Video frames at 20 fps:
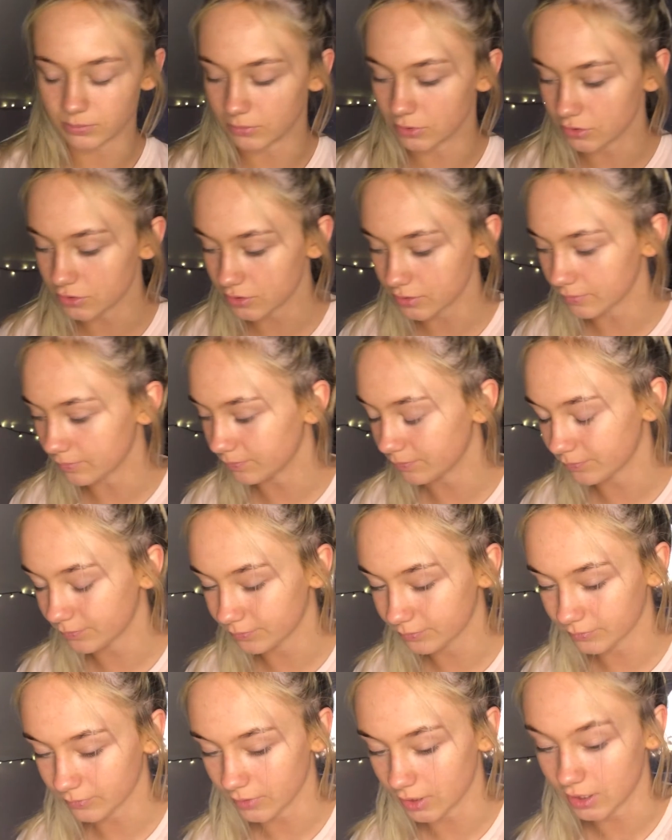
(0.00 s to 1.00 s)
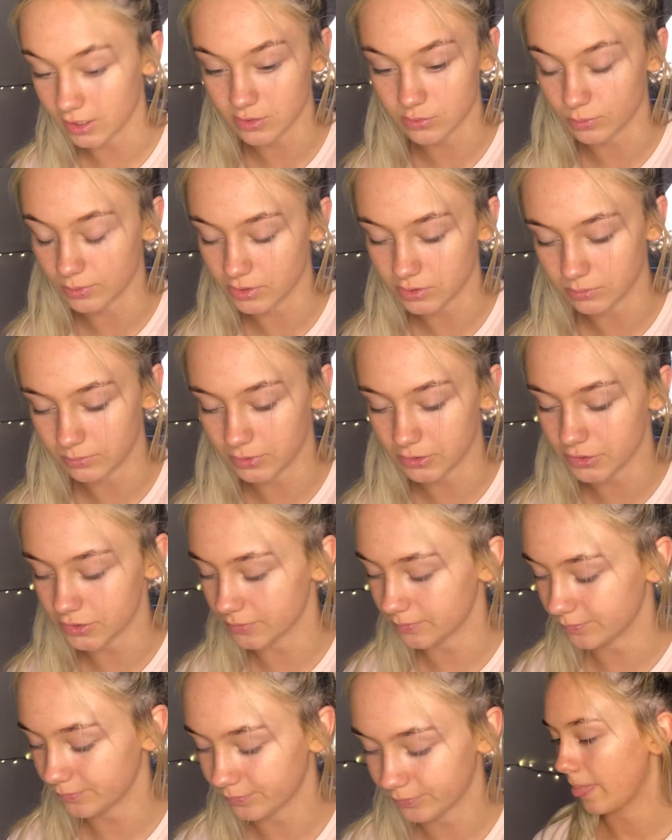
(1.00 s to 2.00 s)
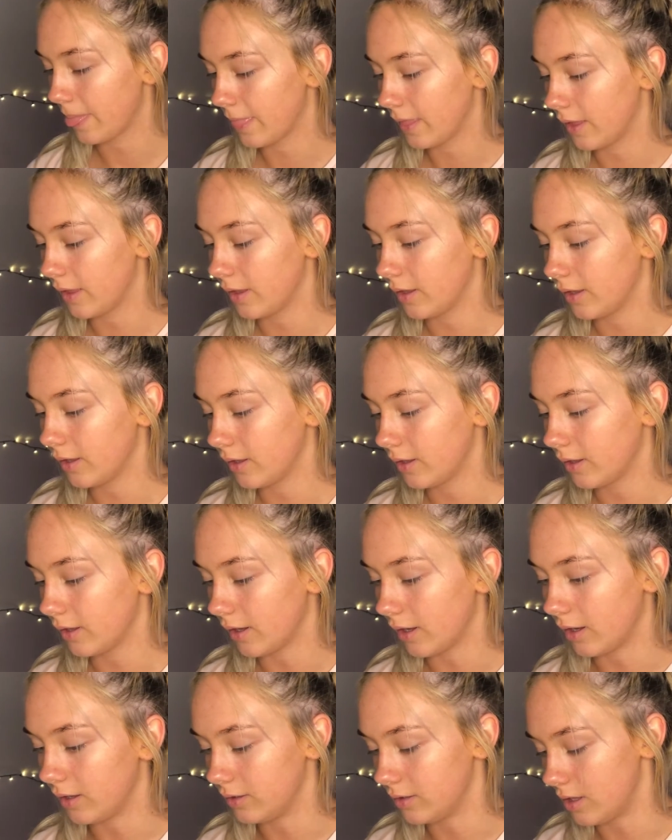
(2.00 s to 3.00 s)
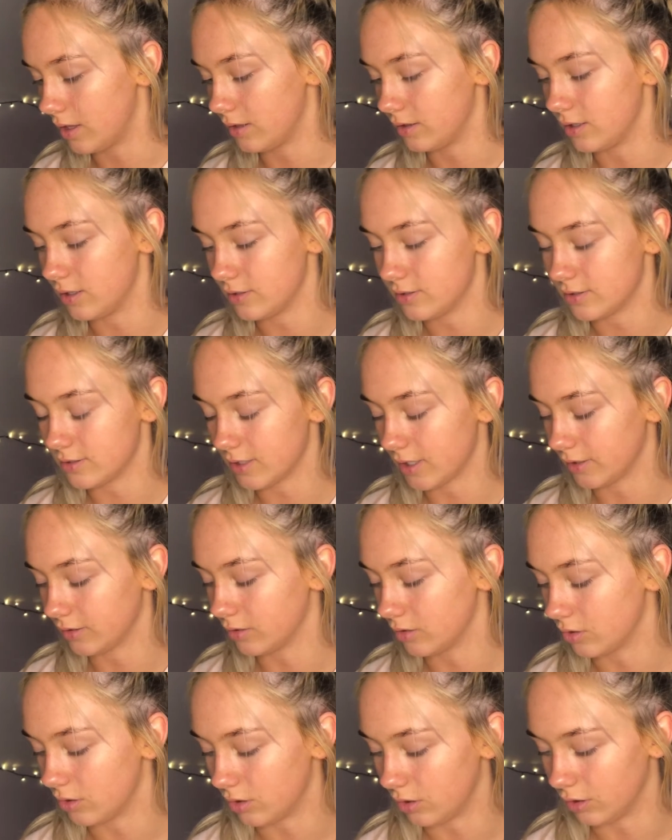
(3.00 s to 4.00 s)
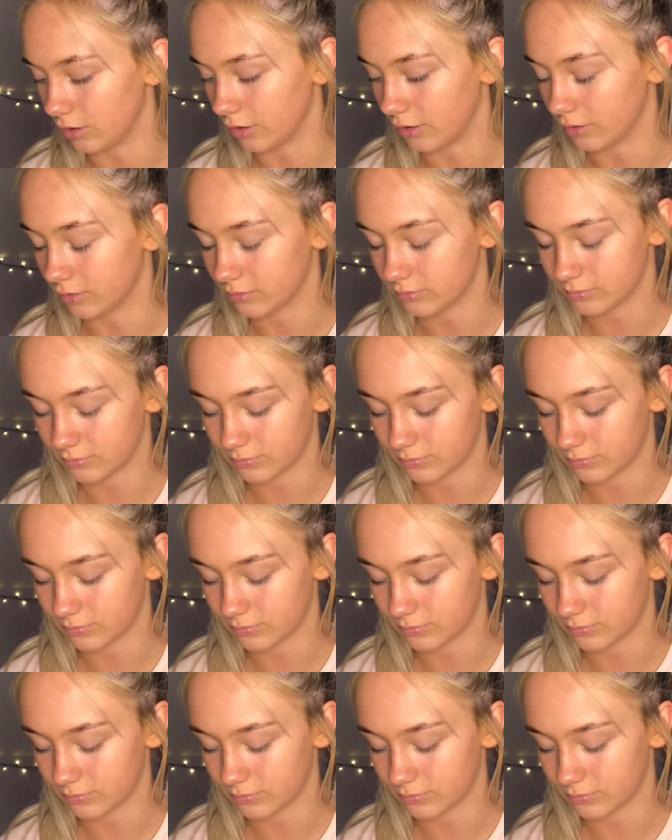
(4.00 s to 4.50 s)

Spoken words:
much. That is way too much. And then this is like the color,